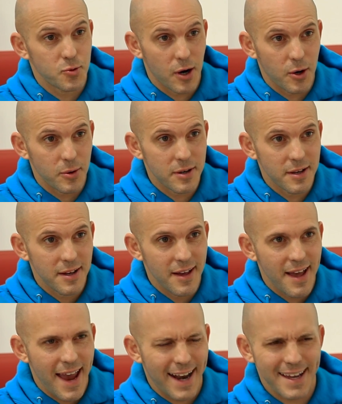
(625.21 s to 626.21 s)
grown,
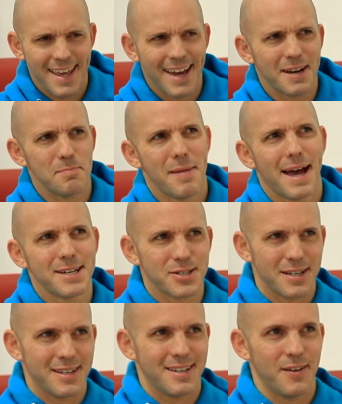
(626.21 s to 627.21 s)
and I can't
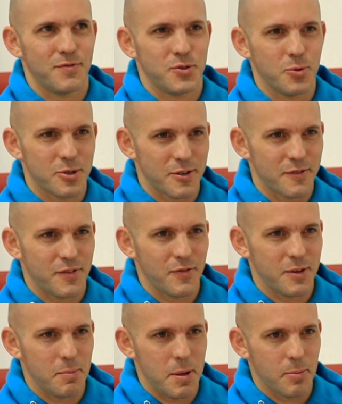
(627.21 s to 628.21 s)
imagine if
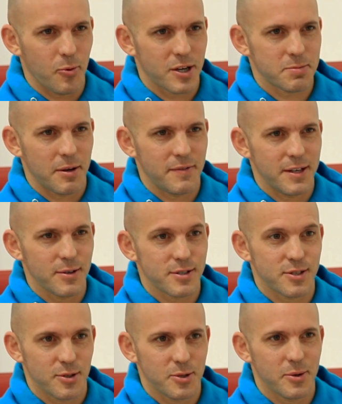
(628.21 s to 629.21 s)
250 people watch my videos
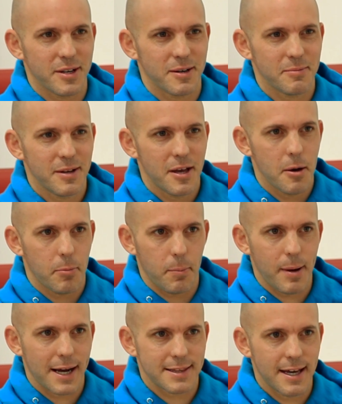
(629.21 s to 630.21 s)
still doing them. But
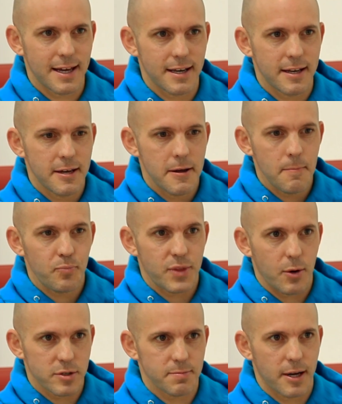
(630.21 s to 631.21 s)
back then,
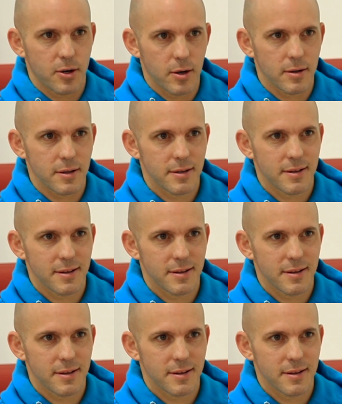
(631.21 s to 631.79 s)
that was my goal.